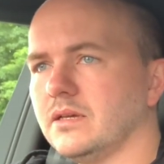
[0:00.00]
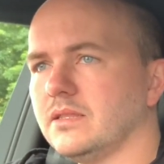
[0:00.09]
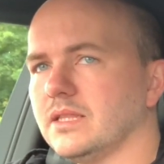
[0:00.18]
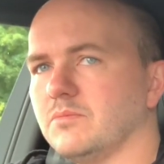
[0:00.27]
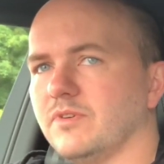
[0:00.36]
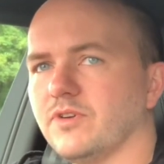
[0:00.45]

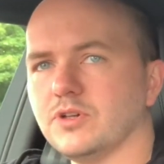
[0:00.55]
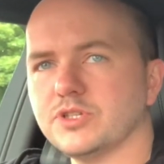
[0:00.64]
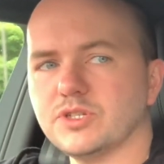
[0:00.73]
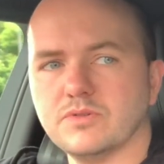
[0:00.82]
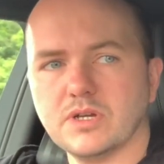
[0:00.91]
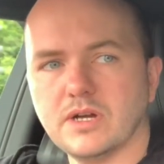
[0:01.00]
Then we've
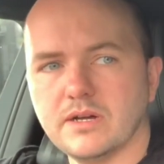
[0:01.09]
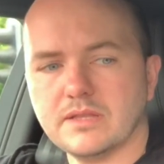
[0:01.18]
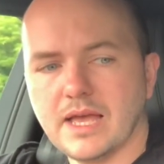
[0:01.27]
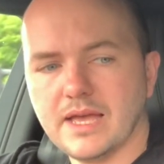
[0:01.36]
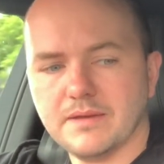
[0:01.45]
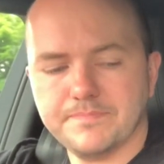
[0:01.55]
also got
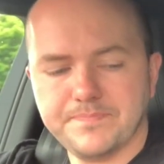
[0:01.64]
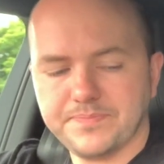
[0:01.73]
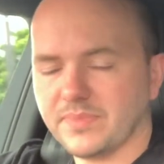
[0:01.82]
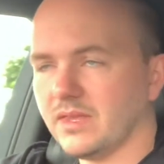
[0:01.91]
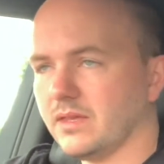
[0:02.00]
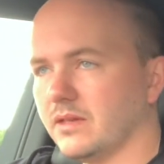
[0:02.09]

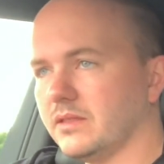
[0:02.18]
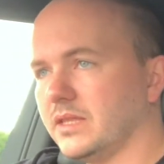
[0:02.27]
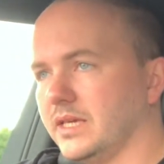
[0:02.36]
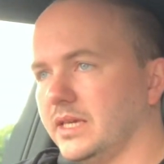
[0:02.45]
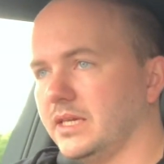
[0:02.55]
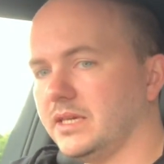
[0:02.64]

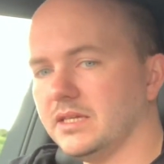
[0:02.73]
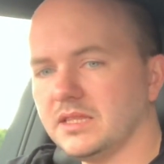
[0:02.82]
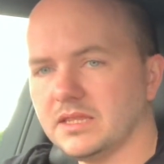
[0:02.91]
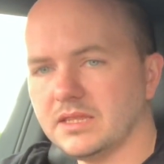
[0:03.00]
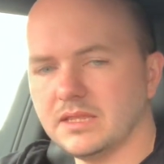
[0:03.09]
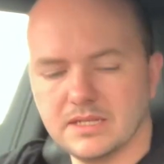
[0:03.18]

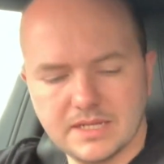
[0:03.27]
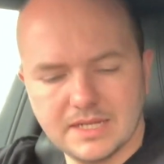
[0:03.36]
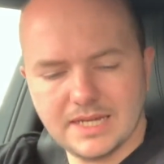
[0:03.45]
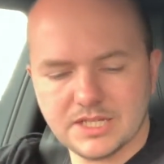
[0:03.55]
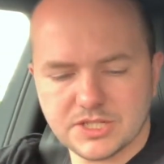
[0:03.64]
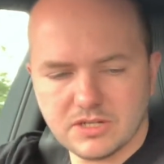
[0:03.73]

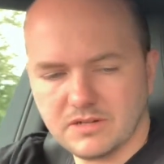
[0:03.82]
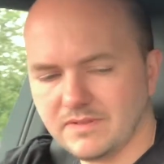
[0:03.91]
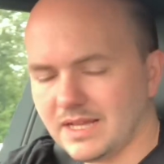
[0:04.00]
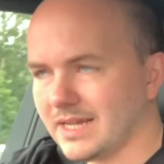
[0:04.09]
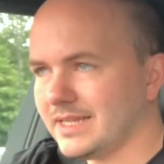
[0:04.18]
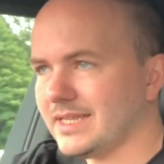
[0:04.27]
it's sort of
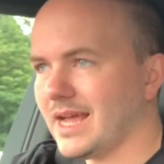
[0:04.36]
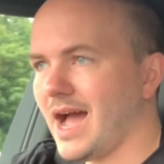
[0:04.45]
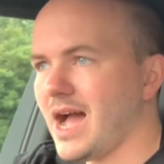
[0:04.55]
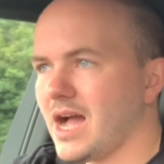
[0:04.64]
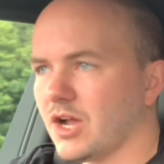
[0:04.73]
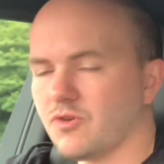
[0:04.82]
like a
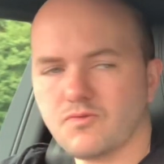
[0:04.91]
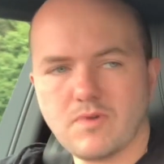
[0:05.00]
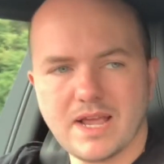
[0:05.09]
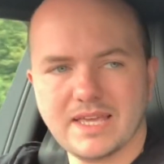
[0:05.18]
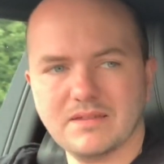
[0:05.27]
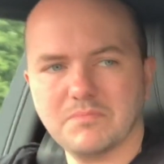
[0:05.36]
dark
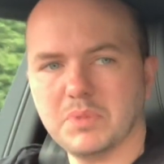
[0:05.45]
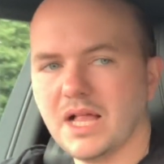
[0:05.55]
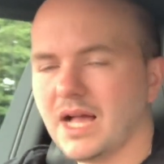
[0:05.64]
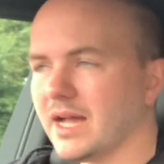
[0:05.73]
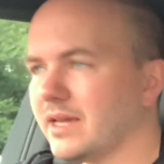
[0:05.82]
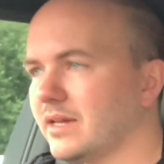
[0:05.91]
grey,
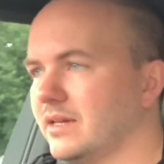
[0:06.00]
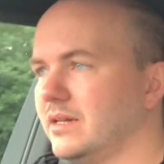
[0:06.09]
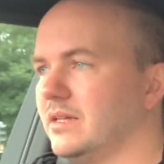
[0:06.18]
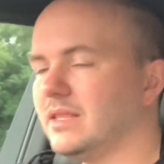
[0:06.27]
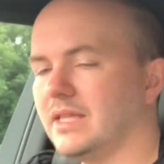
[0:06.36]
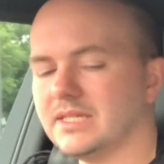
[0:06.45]
black
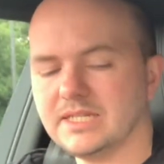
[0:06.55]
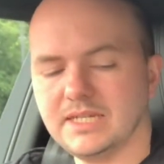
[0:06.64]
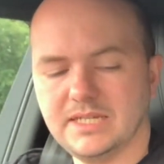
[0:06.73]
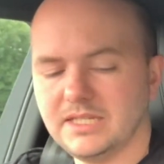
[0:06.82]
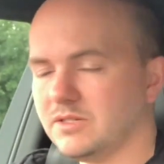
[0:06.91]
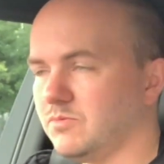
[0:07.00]
leather
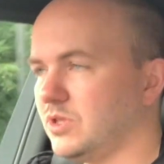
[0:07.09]
seats with